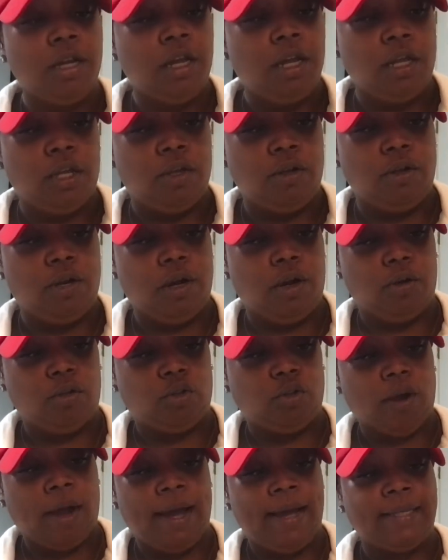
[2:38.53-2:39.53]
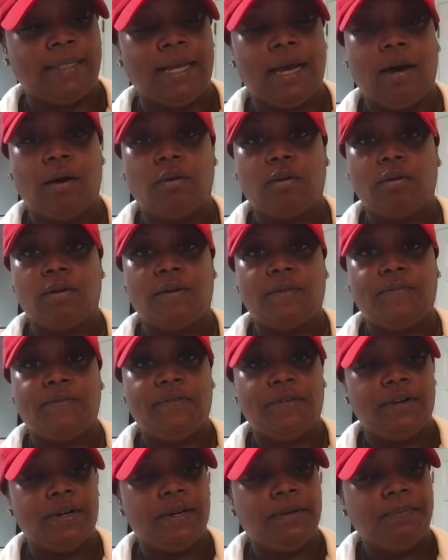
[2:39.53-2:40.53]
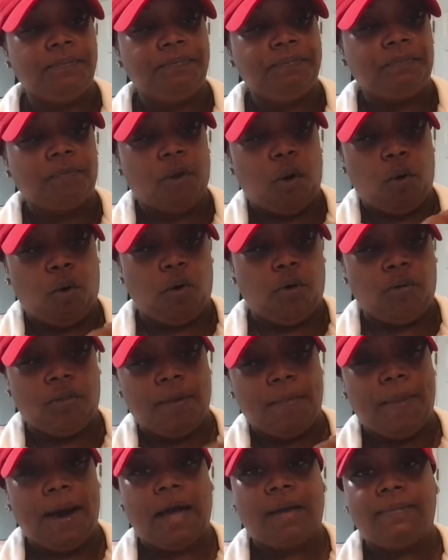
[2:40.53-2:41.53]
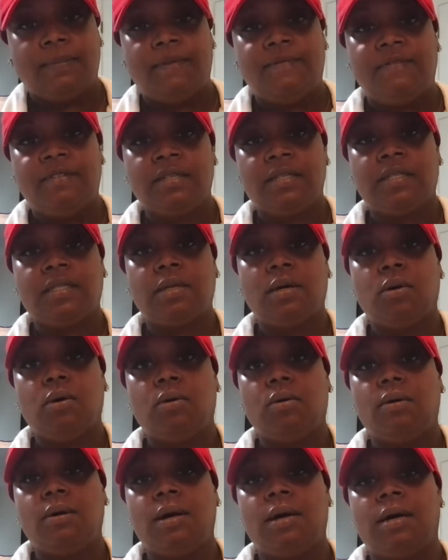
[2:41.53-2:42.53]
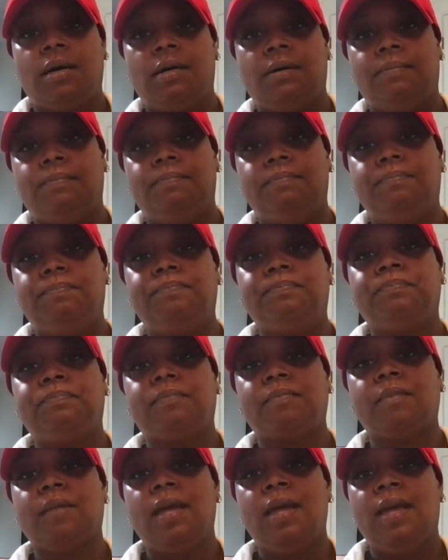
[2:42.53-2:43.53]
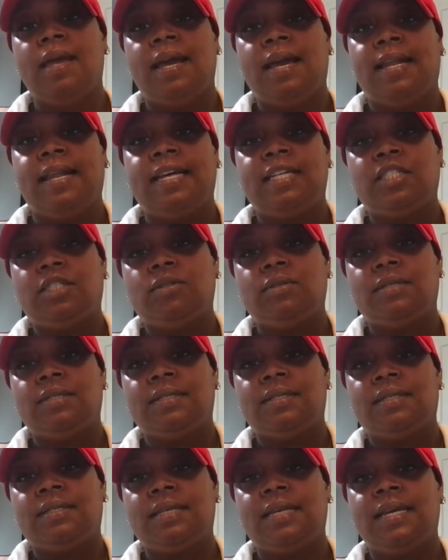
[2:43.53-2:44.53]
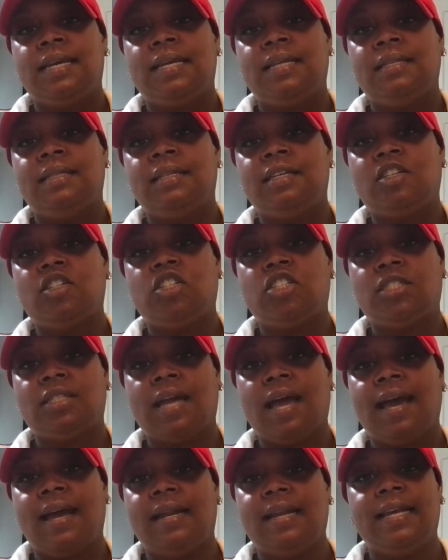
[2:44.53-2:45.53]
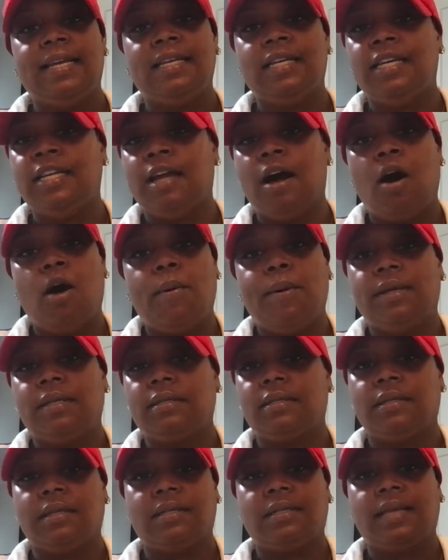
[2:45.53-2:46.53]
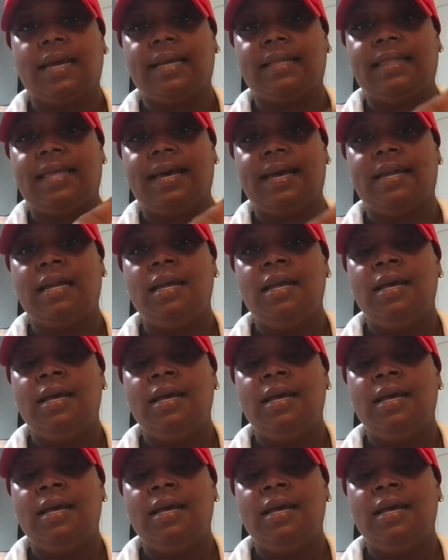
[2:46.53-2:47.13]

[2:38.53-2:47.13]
dries out on your foot or on the bottom of this sole. And as you can see, it looks shiny. It always looks like that.